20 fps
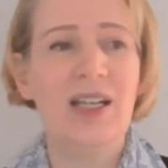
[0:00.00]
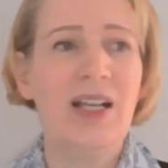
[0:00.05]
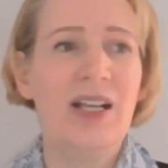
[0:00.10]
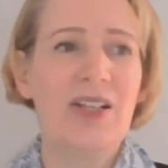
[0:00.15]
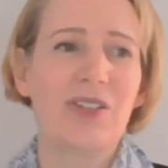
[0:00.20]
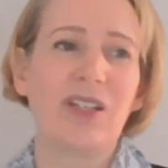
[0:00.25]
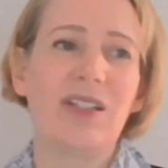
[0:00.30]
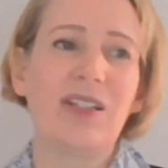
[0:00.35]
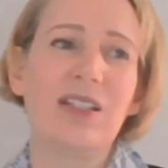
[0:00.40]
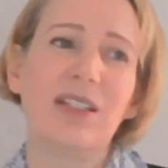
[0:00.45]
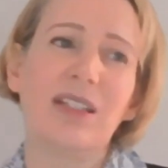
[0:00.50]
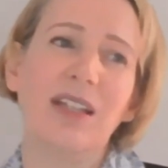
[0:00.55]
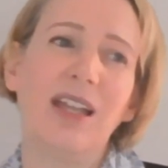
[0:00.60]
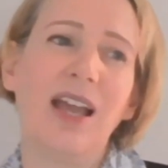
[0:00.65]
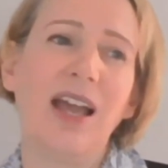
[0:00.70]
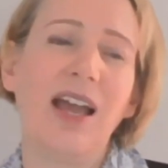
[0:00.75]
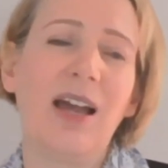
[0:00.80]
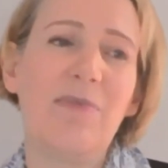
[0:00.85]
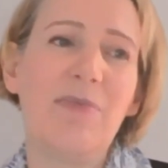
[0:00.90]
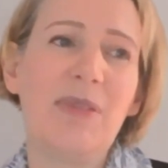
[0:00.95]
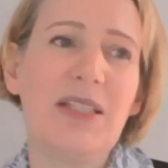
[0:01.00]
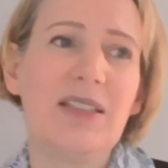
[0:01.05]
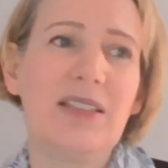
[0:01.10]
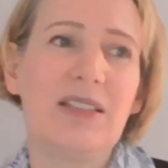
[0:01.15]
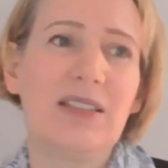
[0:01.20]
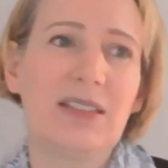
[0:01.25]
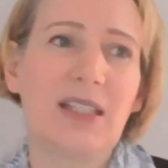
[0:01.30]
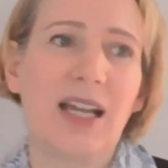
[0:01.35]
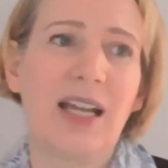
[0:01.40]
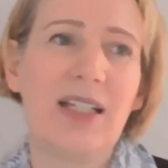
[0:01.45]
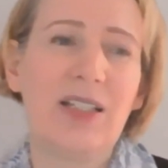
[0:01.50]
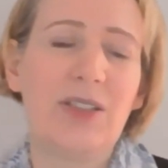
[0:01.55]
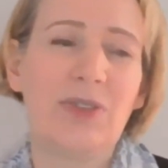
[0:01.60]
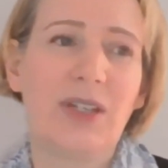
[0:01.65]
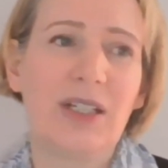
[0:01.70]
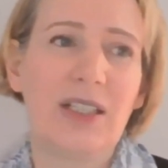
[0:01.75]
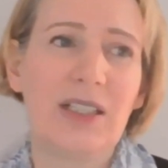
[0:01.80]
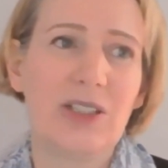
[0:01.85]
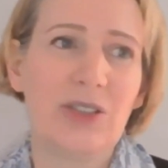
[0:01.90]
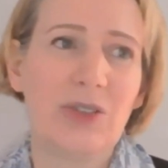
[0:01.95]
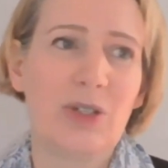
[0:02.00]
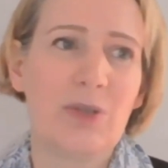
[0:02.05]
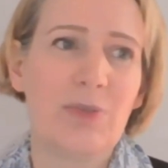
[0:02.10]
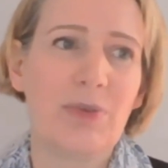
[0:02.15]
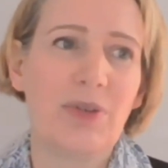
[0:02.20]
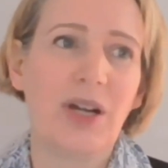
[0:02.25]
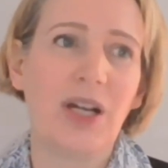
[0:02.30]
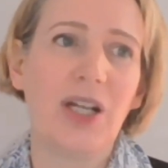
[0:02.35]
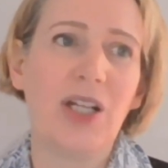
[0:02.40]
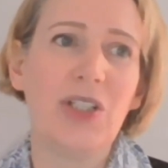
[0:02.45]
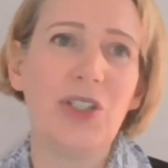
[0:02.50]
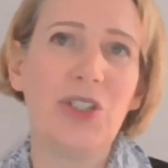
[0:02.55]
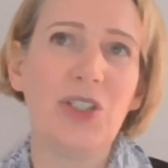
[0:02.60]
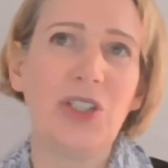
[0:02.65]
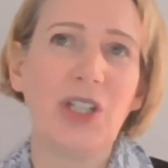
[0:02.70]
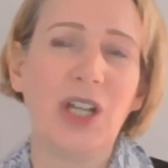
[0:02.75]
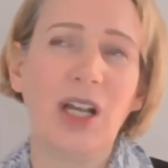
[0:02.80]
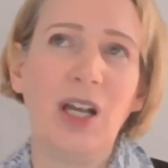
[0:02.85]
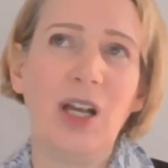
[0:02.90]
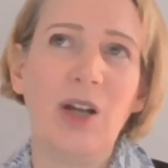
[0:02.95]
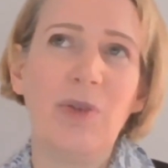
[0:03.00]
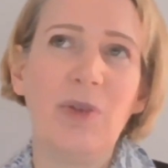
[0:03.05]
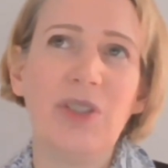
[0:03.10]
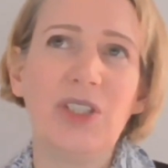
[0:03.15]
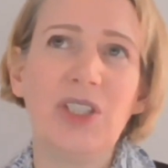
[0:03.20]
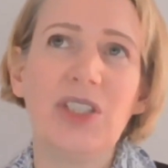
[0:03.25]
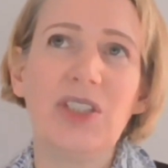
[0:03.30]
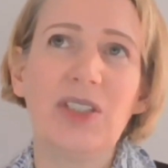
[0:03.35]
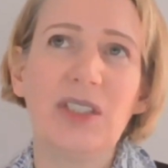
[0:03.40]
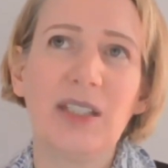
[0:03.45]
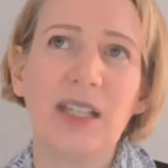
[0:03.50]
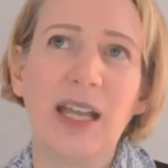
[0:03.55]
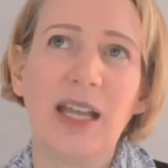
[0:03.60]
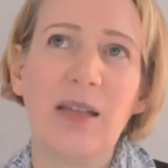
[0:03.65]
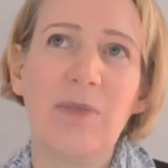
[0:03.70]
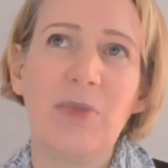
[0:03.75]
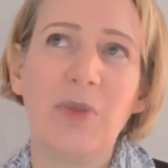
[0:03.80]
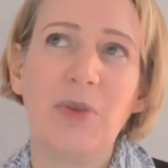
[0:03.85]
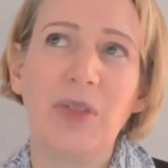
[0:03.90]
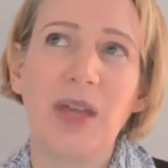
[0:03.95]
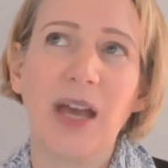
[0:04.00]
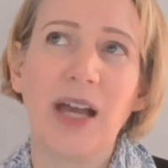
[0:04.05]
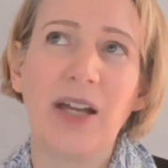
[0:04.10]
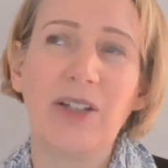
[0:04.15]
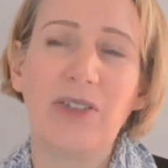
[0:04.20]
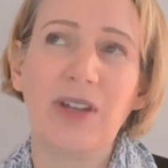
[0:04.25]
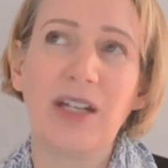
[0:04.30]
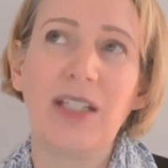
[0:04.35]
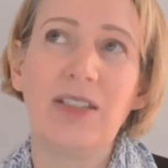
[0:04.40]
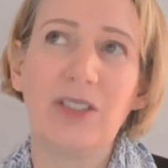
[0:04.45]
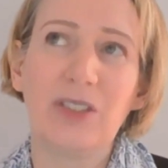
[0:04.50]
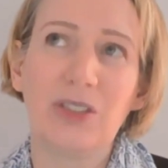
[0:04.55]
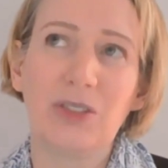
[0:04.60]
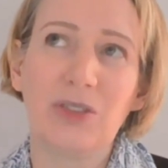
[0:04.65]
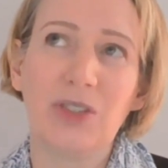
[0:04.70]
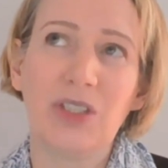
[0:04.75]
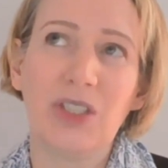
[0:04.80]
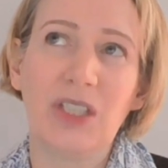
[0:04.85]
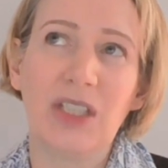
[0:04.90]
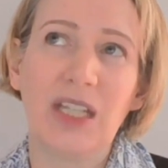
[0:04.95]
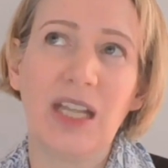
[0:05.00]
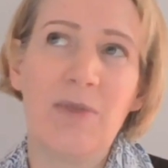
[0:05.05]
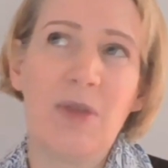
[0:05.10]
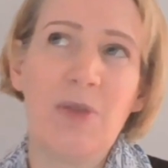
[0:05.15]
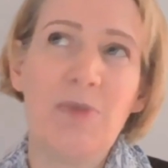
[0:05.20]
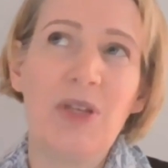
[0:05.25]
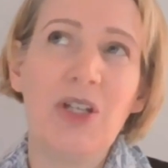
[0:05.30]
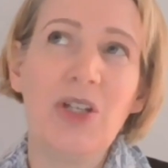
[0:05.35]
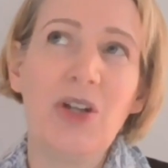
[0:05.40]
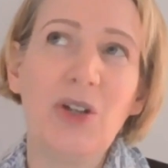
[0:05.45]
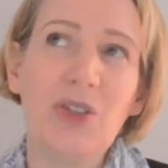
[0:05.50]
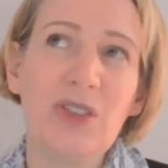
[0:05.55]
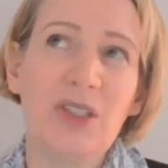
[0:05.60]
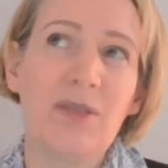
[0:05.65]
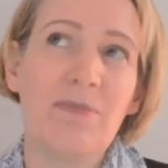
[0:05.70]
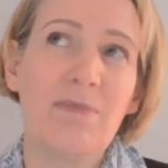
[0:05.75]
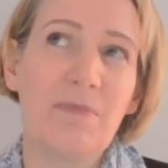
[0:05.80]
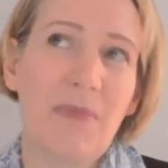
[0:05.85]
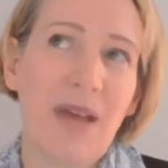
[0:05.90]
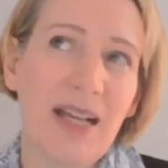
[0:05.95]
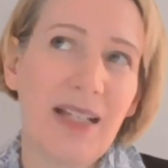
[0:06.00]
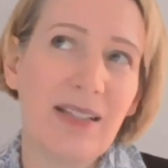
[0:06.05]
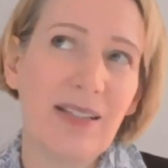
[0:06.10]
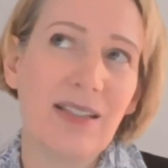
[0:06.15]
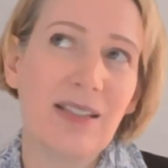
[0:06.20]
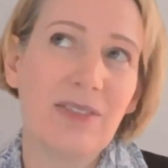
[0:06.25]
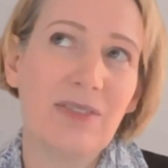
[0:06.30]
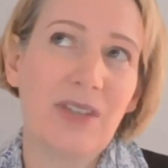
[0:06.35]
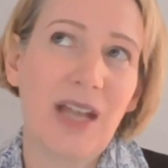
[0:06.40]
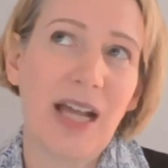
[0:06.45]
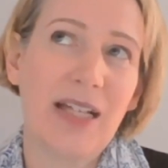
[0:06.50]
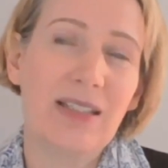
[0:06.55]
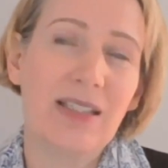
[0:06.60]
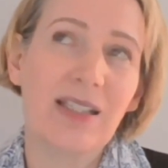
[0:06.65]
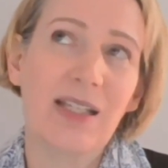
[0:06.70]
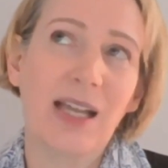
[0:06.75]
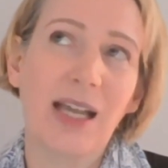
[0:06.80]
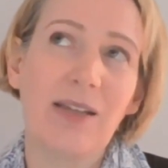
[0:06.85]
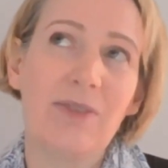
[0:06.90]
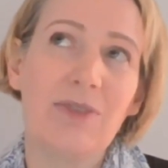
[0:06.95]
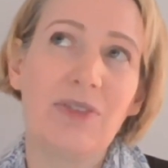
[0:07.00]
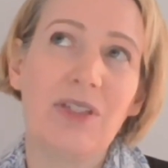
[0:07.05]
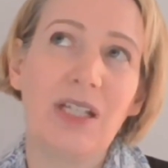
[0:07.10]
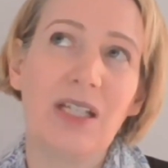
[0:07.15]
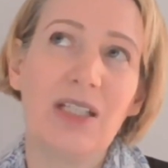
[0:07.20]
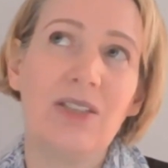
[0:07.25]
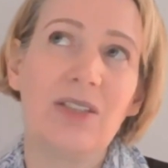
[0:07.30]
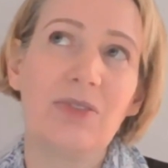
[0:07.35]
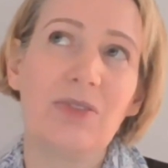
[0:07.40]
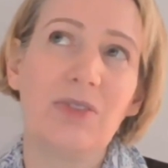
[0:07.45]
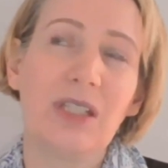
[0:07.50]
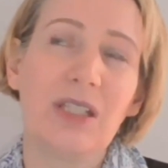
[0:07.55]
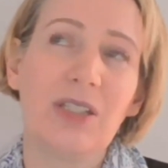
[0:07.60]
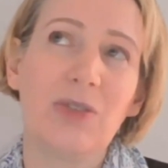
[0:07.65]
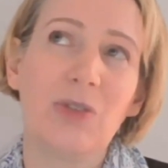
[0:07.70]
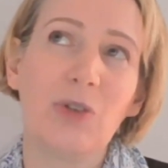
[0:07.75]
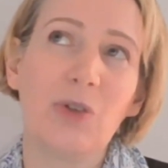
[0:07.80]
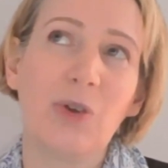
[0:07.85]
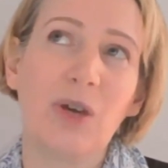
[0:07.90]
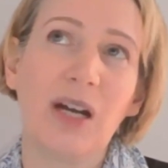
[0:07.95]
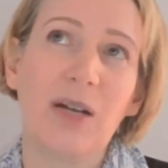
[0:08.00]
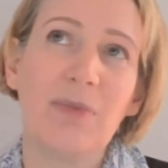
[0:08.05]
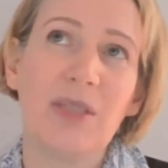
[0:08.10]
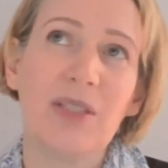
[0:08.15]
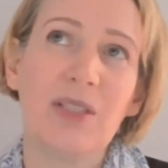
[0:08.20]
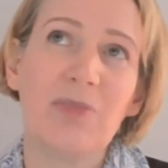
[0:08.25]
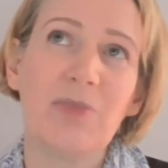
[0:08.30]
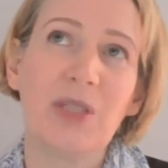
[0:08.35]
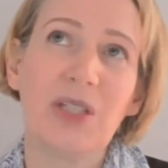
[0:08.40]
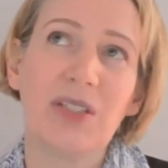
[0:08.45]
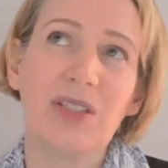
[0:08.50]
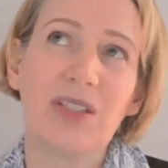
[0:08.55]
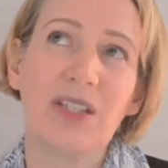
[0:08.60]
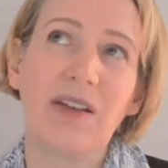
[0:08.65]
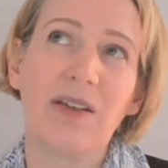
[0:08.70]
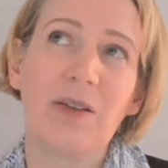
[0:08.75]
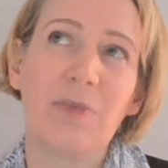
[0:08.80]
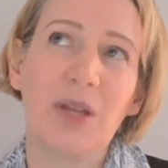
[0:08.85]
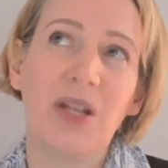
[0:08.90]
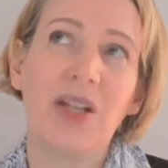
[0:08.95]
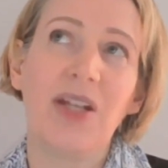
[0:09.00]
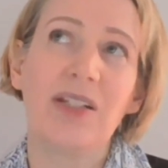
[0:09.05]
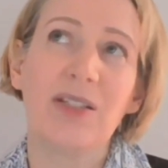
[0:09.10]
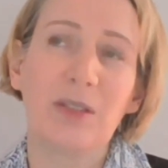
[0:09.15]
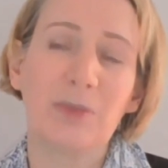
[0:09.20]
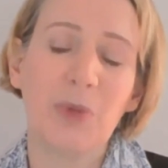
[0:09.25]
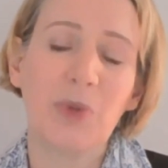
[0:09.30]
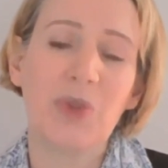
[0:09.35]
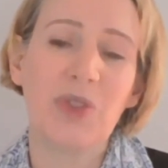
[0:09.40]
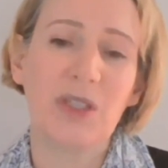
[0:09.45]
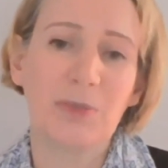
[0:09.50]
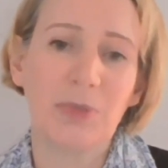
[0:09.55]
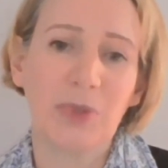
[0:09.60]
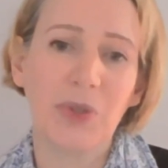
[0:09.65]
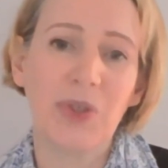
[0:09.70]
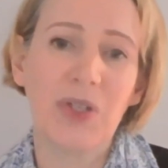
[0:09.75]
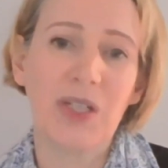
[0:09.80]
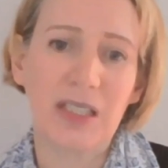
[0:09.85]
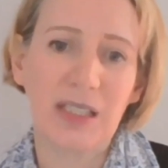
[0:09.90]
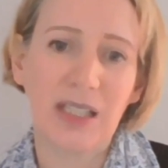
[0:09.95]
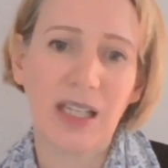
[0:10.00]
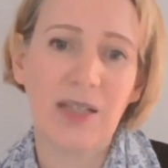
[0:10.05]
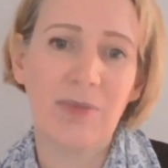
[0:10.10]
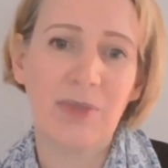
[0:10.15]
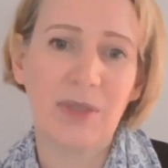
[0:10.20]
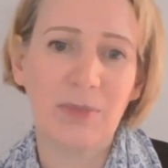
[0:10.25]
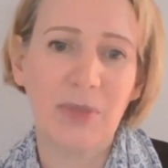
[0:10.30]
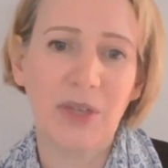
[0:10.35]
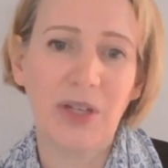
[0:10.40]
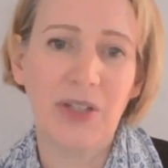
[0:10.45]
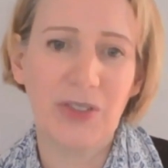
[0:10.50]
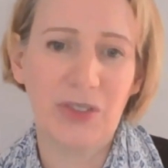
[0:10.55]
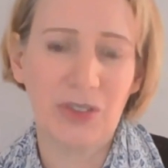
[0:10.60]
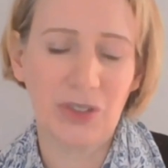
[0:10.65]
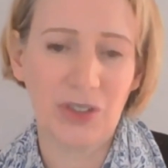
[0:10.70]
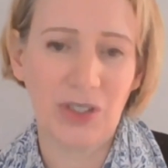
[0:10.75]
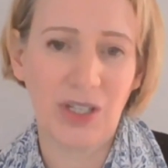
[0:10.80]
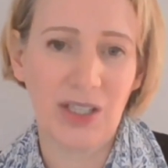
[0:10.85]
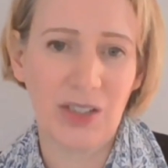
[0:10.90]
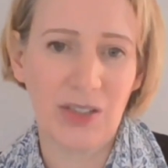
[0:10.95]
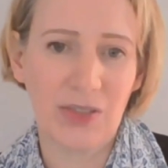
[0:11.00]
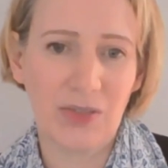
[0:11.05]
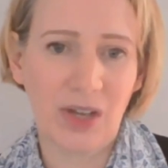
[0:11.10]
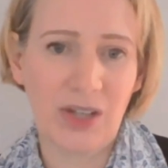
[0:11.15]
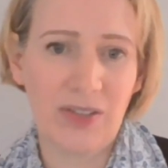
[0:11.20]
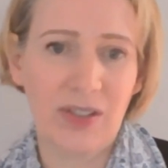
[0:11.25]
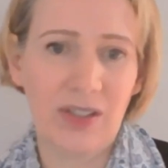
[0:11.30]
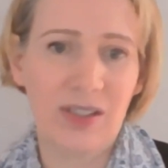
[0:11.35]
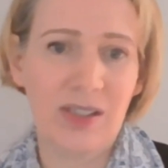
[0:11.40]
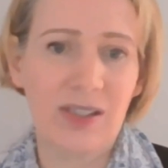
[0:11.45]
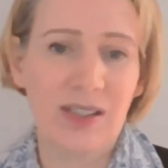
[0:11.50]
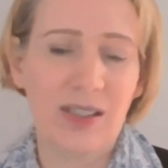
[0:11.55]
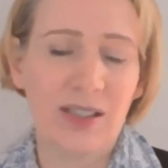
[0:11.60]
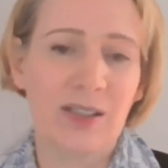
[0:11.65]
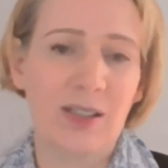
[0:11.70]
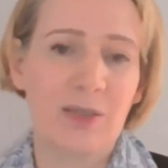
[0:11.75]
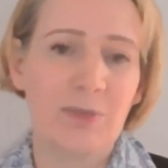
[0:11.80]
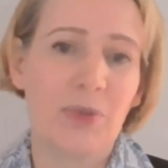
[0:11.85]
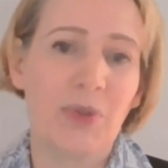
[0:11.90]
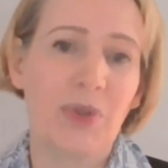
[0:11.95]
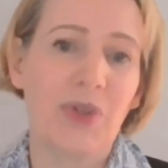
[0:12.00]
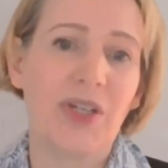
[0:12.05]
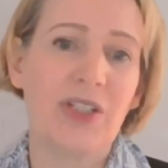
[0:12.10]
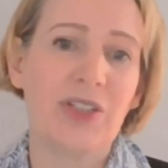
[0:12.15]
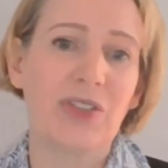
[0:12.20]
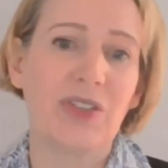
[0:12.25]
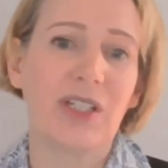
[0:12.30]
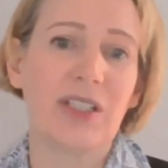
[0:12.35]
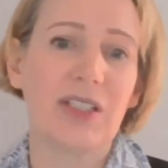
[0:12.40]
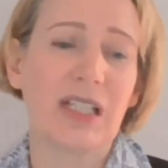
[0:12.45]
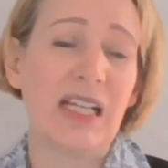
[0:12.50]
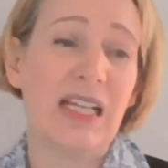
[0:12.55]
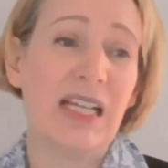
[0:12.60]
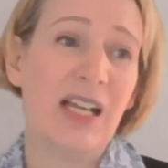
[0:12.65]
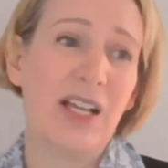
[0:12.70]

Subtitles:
So I think, yeah, a business case regulatory approach would just enable that greater scrutiny. I mean, we're not a massive landscape for these requirements because they're applying to multi-employer schemes and master trusts rather than single employer trusts.